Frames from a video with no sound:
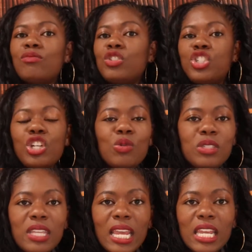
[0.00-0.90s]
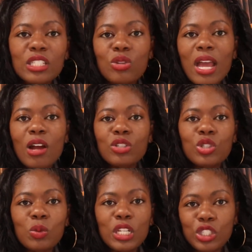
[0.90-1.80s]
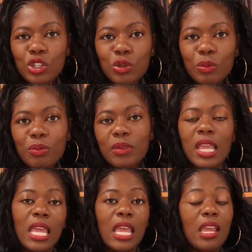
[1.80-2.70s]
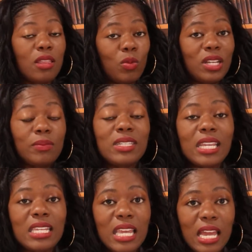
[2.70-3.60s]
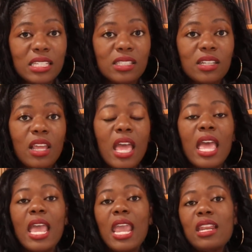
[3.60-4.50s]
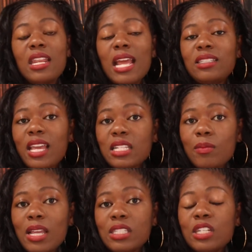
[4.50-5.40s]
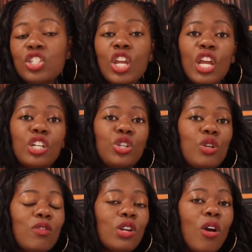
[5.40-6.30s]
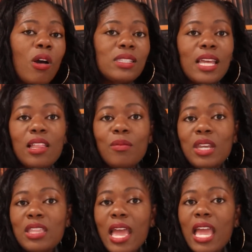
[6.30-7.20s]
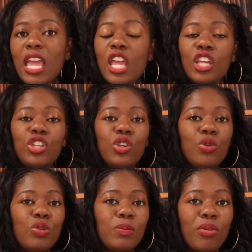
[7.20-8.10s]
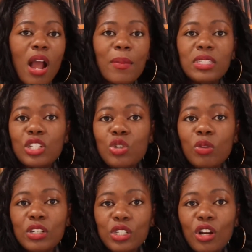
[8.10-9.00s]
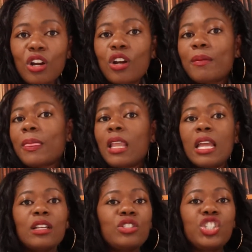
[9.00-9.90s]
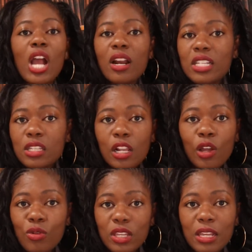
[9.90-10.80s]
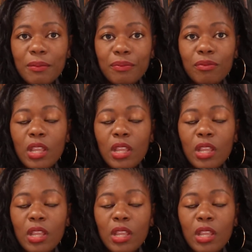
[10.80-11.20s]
June 2nd, 2022? And the witness may say yes. And in that text message, do you recall telling me that you promised that you would return Johnny's clothing?